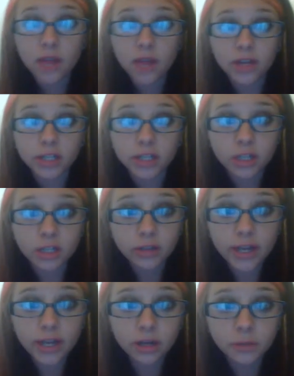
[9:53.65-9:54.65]
And then a year
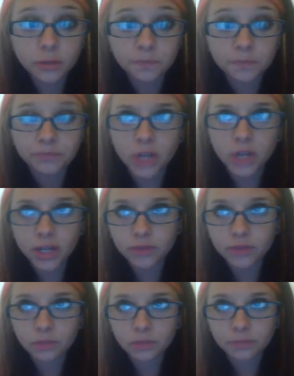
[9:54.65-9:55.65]
later, about
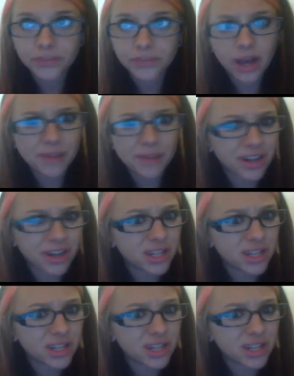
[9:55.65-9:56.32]
a